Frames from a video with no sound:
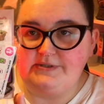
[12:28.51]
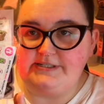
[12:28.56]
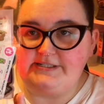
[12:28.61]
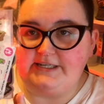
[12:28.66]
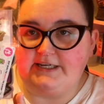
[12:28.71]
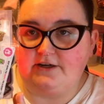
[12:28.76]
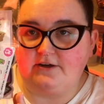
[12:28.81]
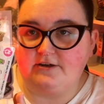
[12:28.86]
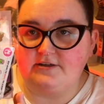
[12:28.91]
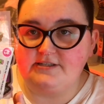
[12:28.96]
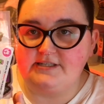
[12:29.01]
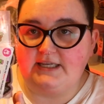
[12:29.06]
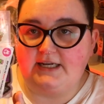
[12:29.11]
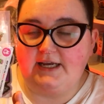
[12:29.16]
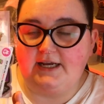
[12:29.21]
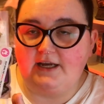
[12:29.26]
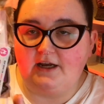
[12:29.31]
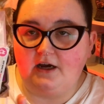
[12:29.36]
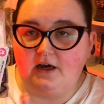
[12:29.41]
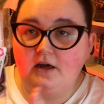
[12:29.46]
stickers that
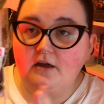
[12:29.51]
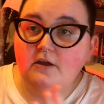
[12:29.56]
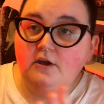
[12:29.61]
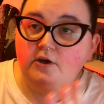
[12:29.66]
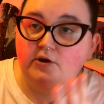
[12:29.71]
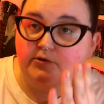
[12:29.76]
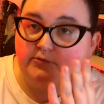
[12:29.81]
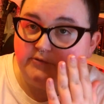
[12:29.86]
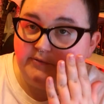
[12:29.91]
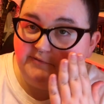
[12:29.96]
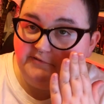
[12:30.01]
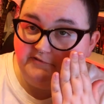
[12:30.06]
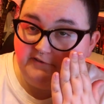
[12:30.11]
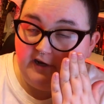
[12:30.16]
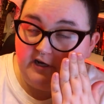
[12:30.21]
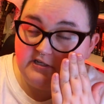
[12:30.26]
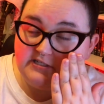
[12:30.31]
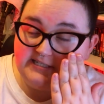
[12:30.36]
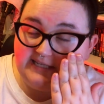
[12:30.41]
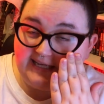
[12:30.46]
I got from
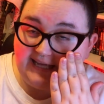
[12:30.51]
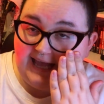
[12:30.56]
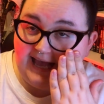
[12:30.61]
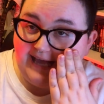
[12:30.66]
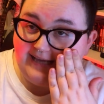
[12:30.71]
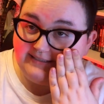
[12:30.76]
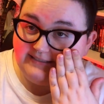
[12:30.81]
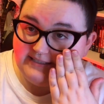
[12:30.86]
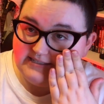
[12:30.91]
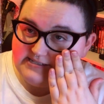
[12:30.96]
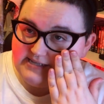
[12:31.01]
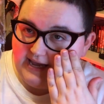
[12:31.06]
Fox and Cactus.